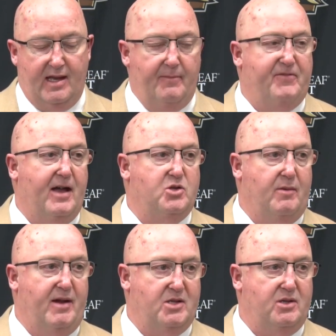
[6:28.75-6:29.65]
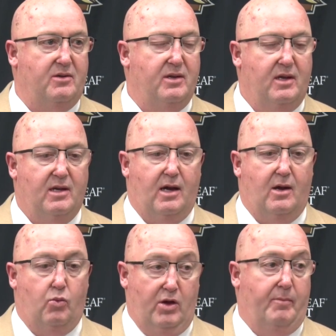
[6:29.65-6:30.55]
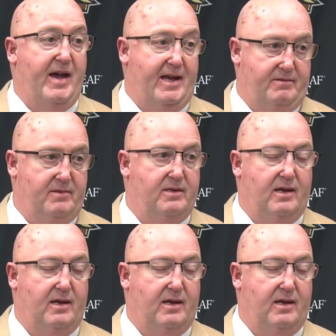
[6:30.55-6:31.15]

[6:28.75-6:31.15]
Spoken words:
hip flexor muscle real bad.